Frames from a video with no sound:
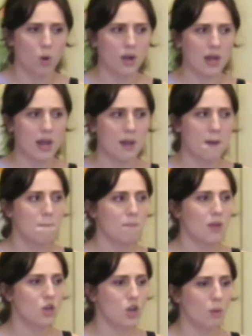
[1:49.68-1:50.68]
Warning.
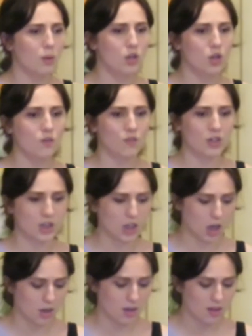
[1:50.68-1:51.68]
No one knew for
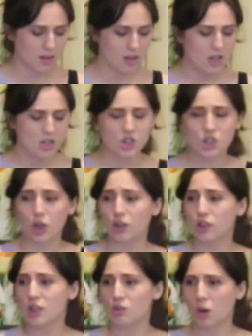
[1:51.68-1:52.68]
certain.
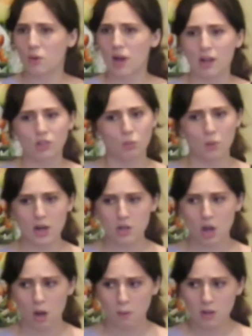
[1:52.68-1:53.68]
Certainty thrown out the
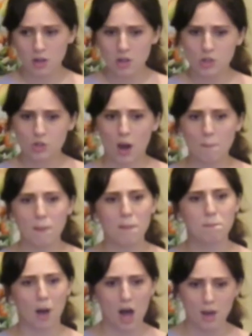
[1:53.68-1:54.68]
window.
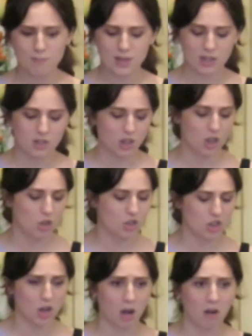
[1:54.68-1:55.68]
Dropping bombs,
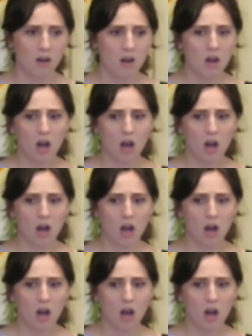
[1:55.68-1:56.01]
executioner.